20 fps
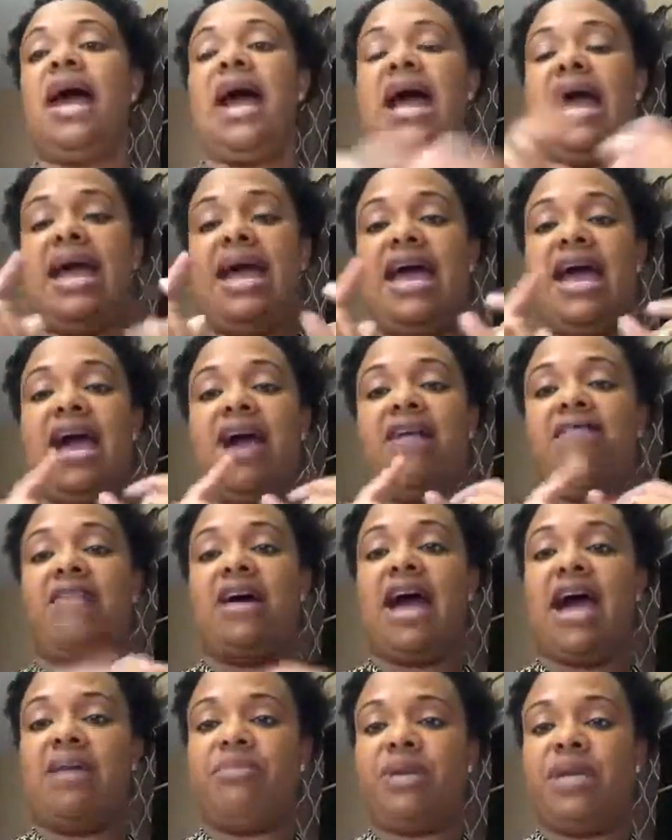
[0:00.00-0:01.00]
I have
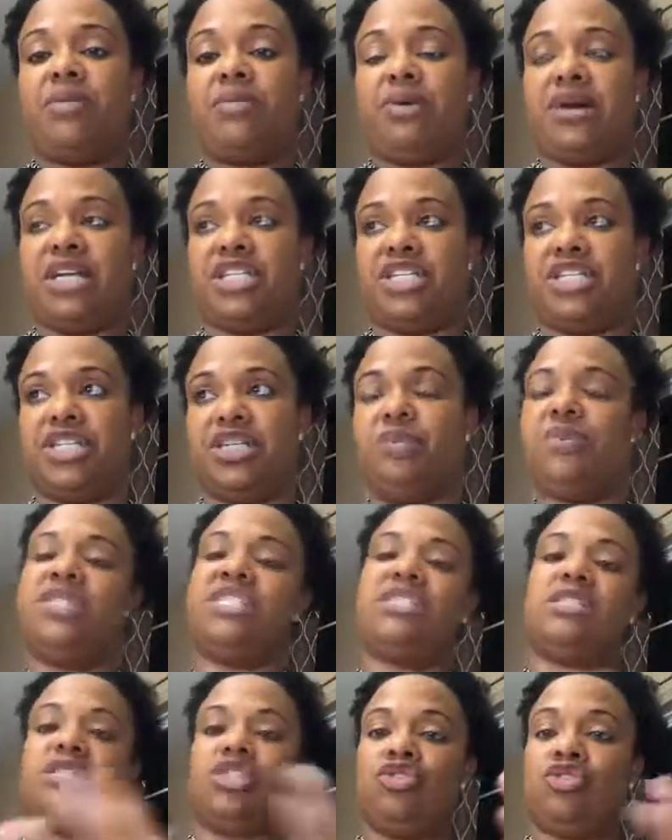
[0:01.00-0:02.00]
high blood pressure, which
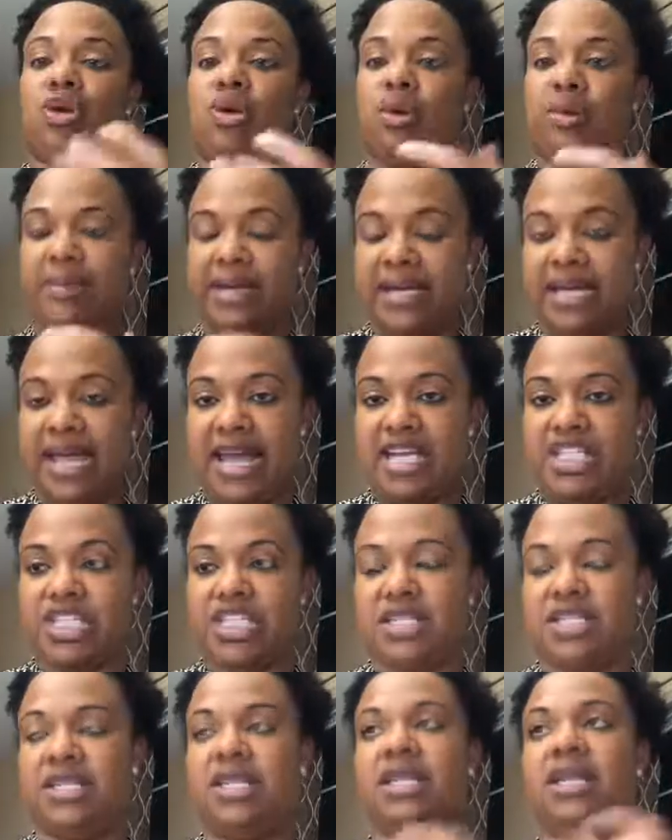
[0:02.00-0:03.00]
is controlled with
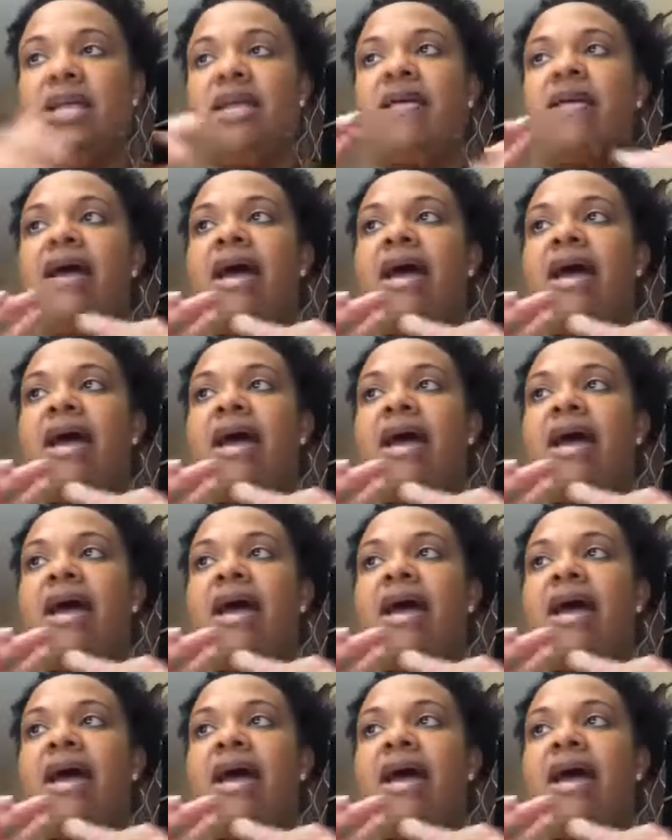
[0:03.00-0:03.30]
medication,